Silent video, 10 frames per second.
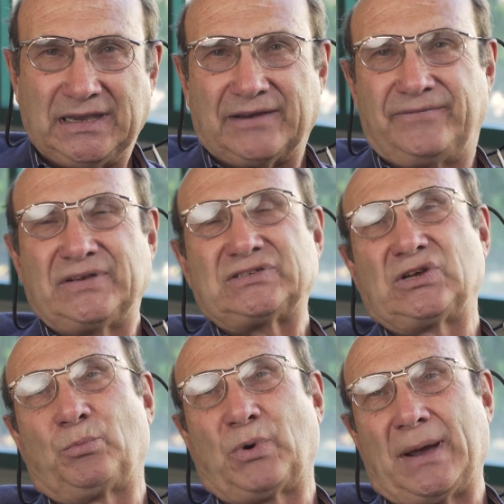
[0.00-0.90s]
and
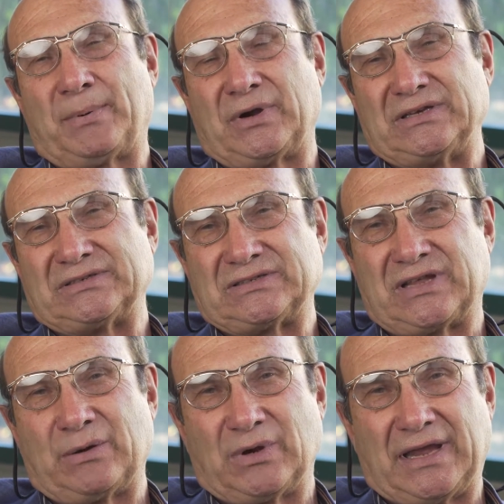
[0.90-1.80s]
physical properties as
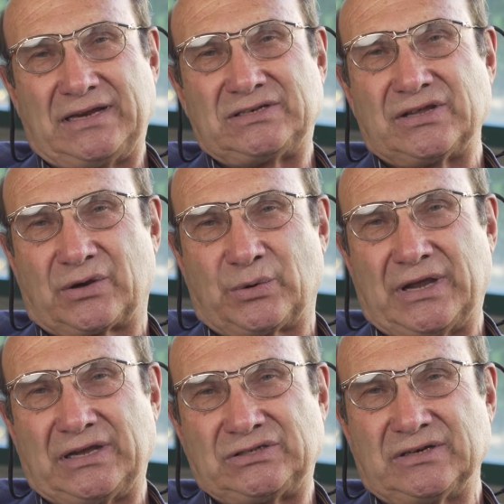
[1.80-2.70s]
they relate to the
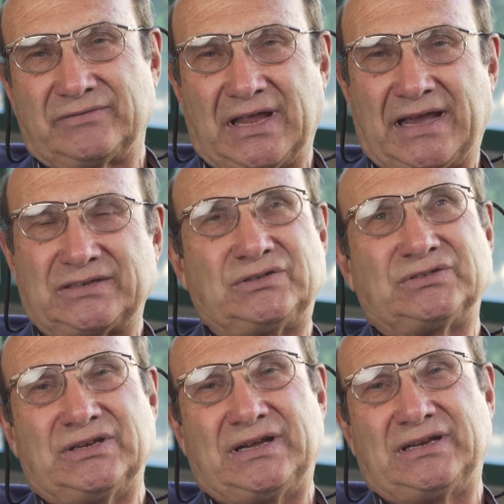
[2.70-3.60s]
creation of glass
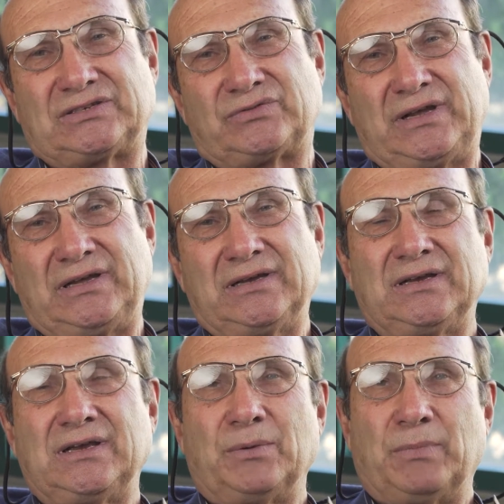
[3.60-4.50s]
used in industry,
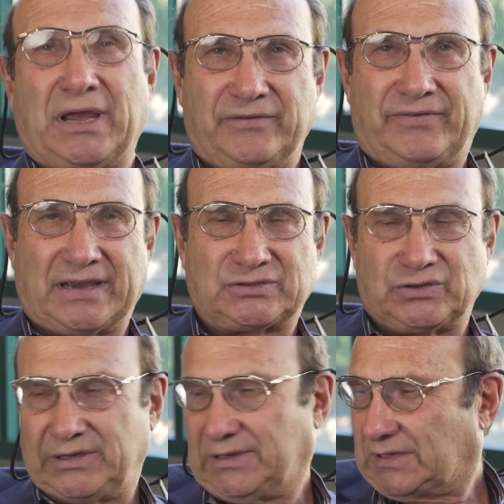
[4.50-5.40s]

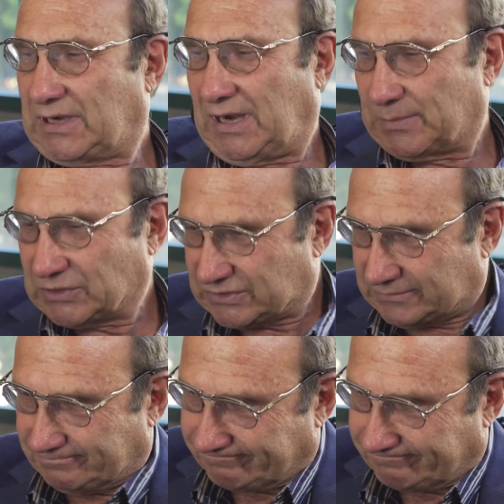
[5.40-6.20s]
manufacturing, and commerce.